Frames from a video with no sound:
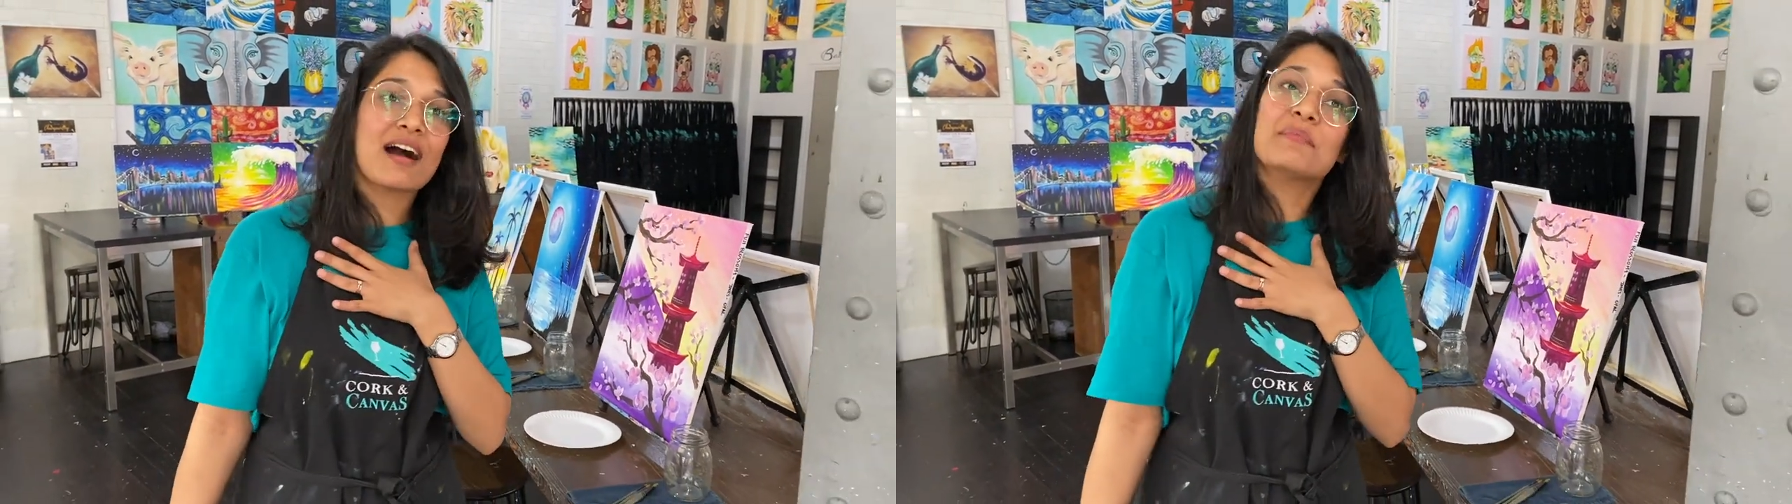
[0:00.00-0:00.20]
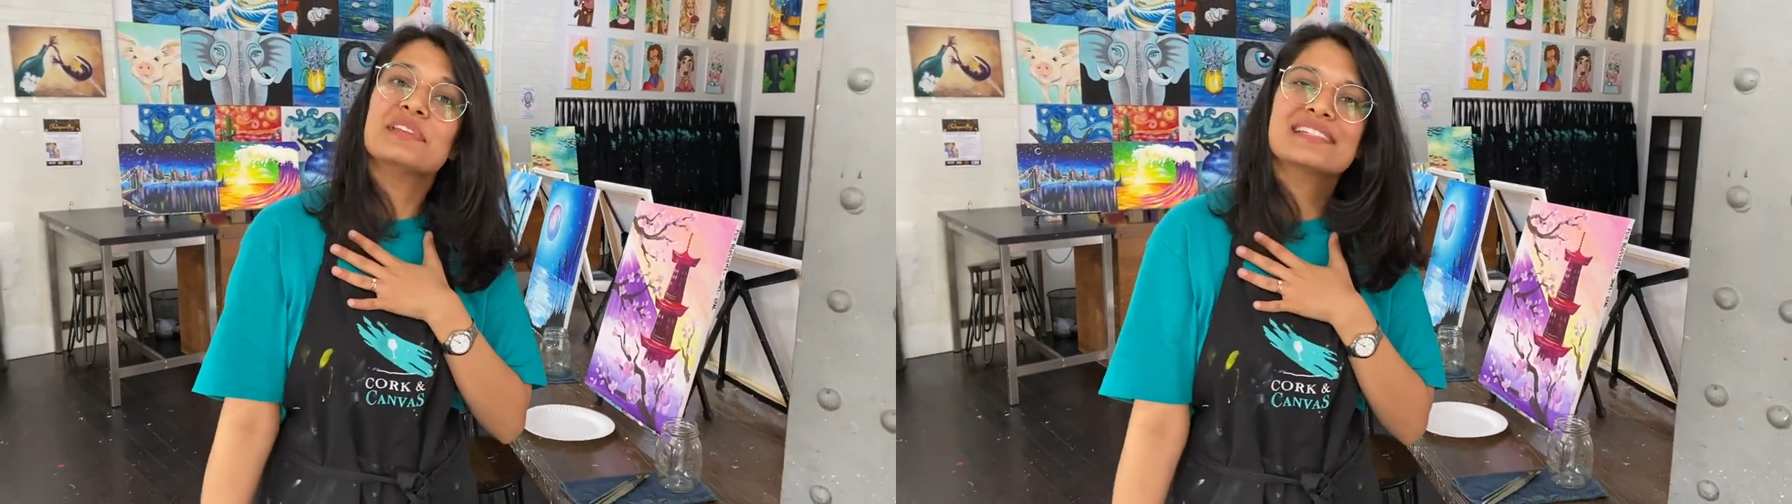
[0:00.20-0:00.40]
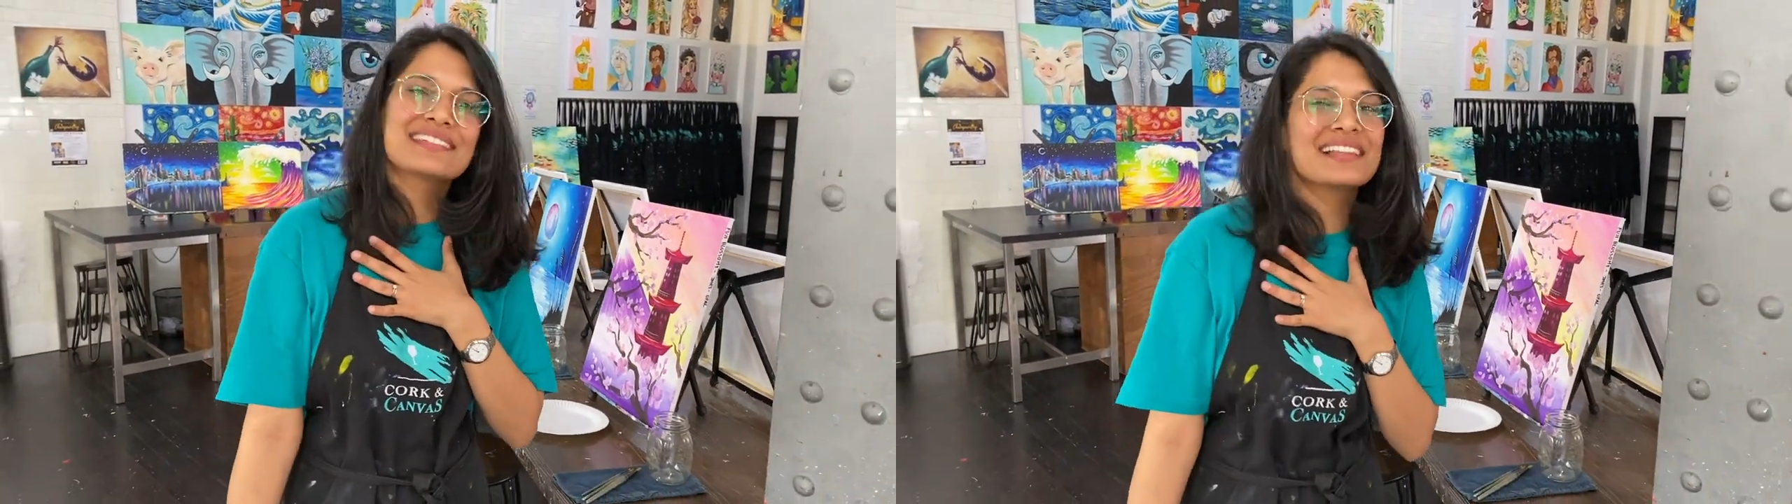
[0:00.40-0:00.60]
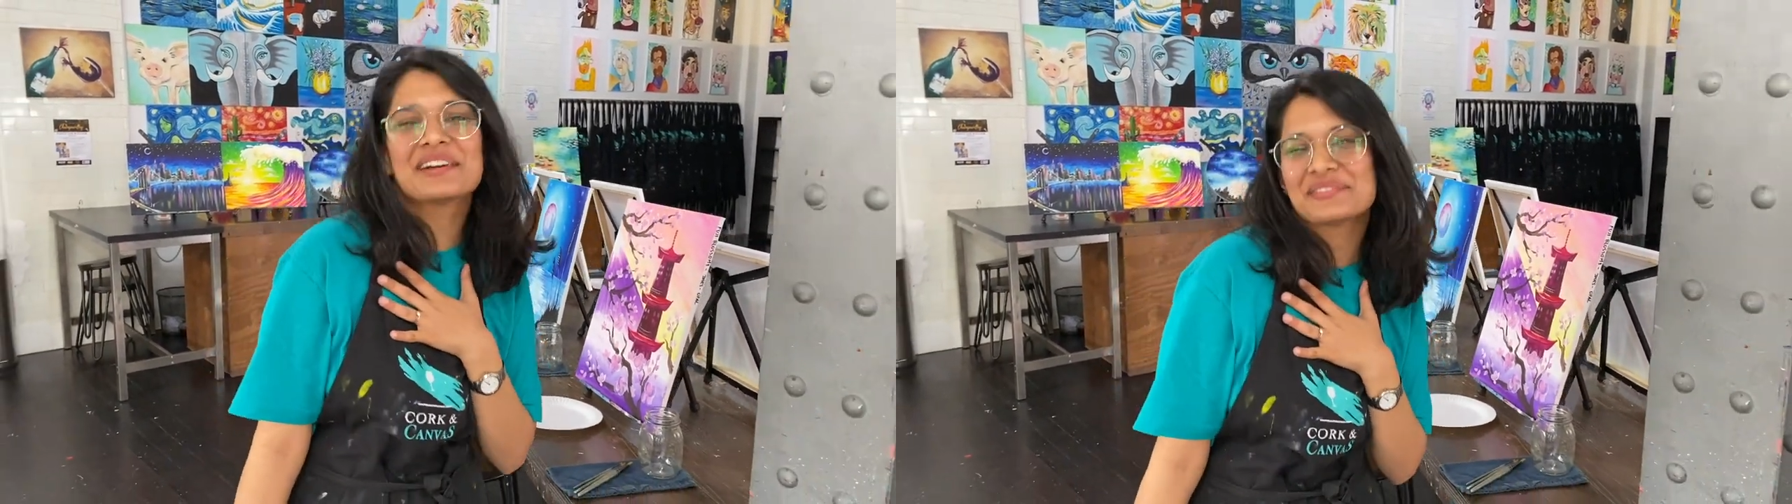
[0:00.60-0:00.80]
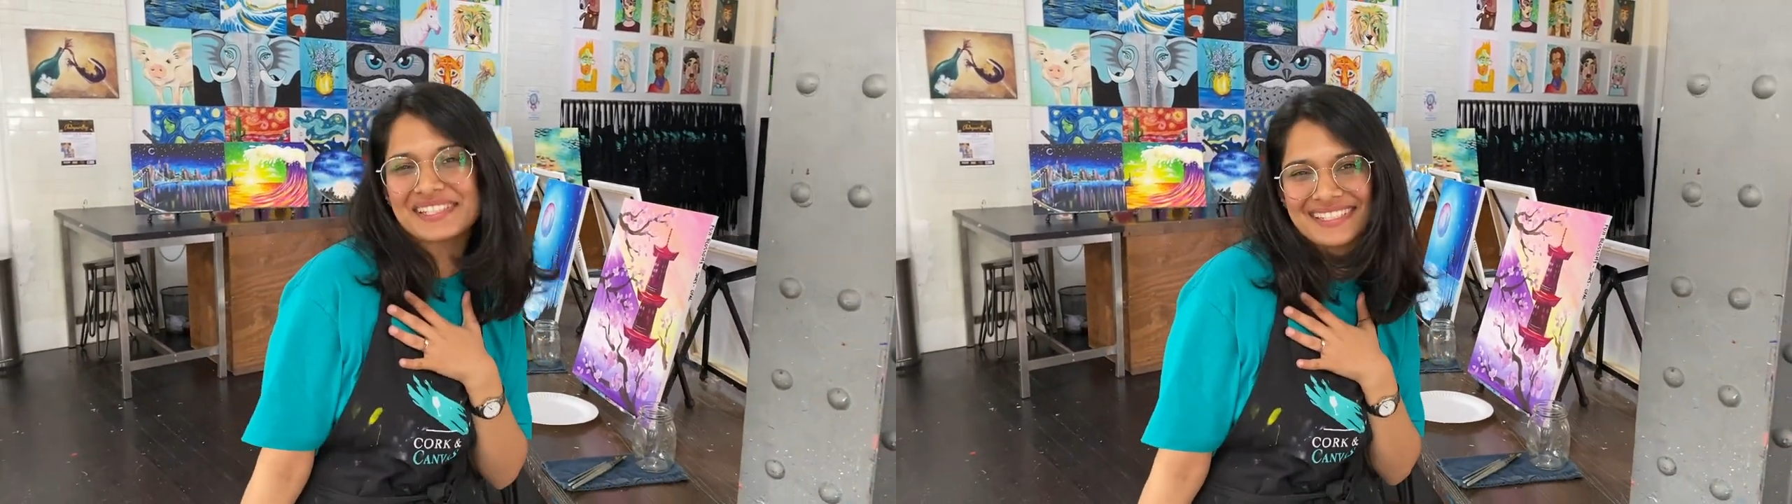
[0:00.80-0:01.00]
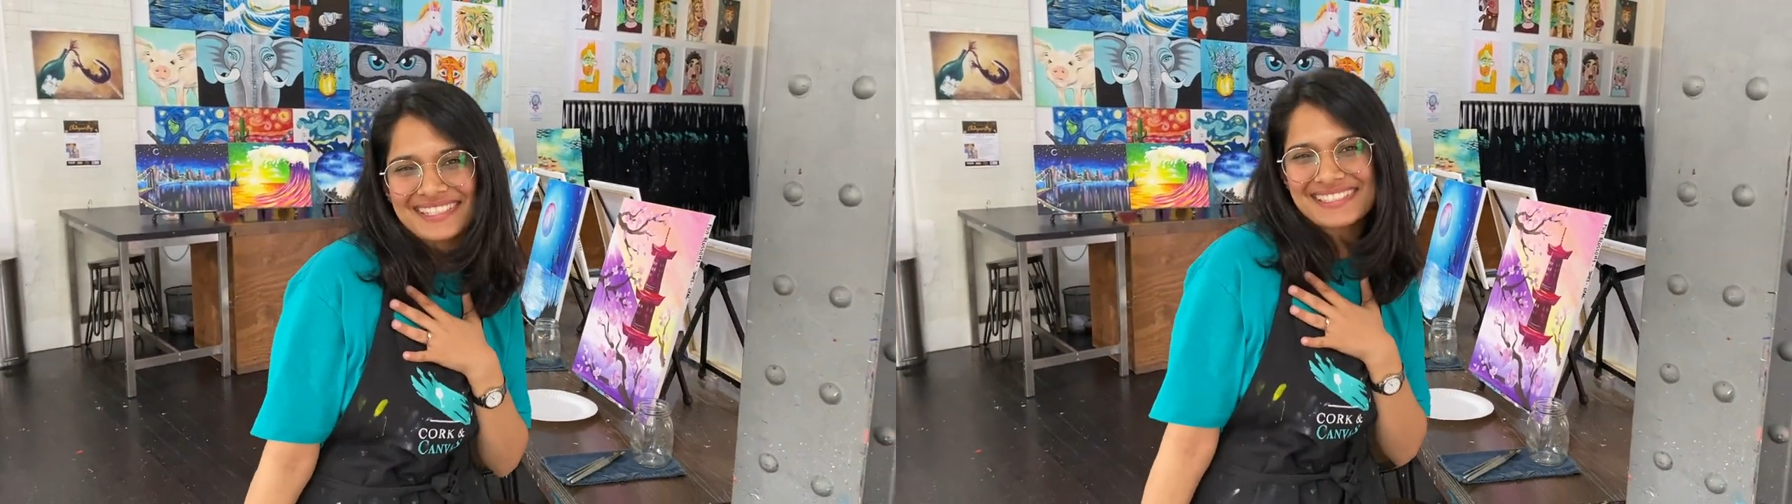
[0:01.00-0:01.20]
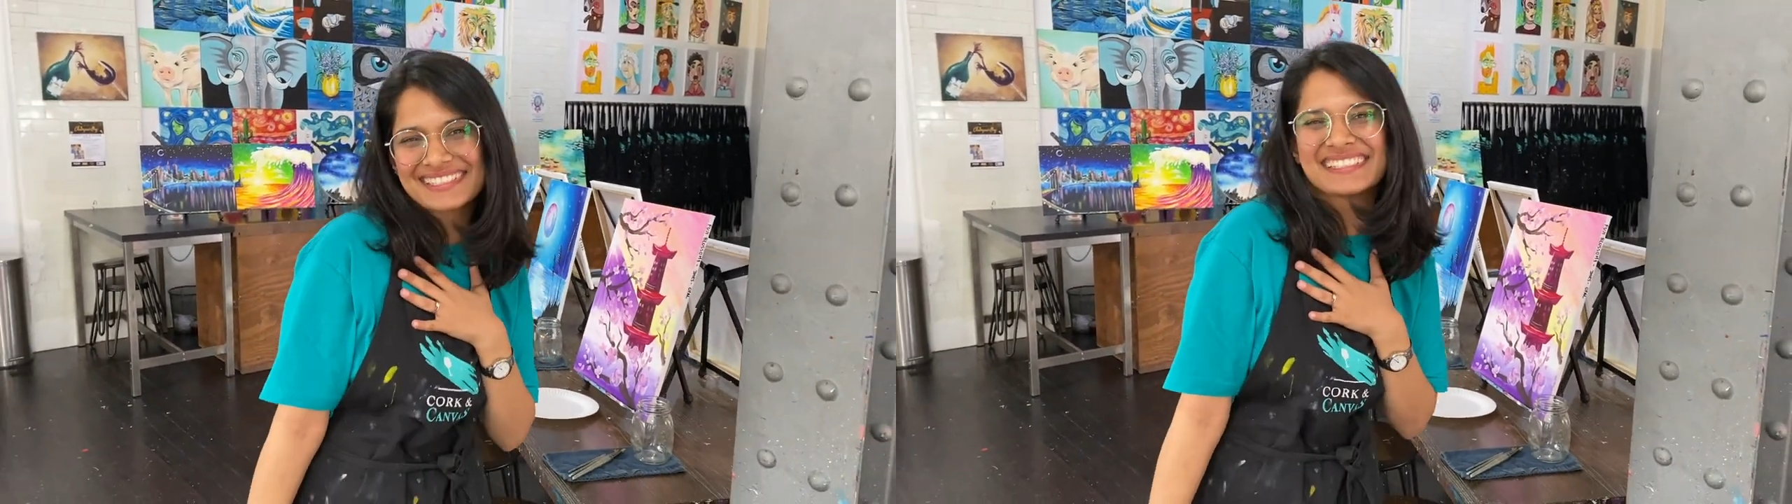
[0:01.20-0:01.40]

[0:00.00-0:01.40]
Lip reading: calmness. I love it.